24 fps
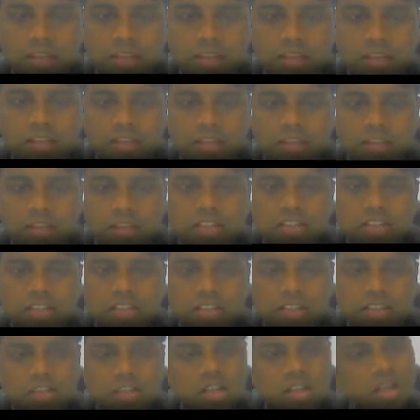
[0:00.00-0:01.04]

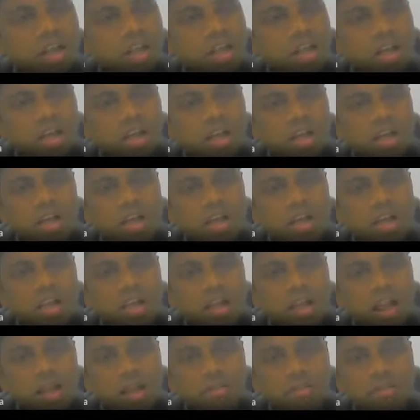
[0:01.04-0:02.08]
increases
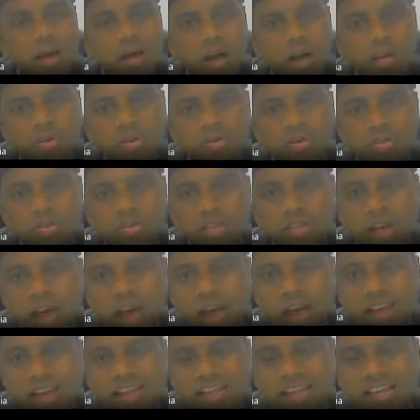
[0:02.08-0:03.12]
and follows the
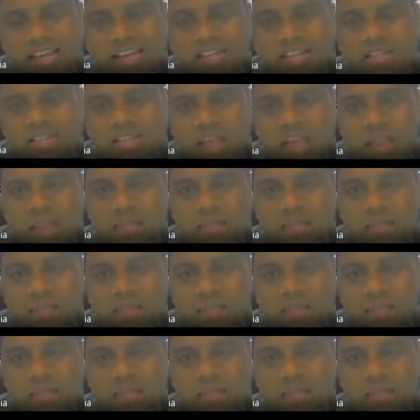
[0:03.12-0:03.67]
Arrhenius type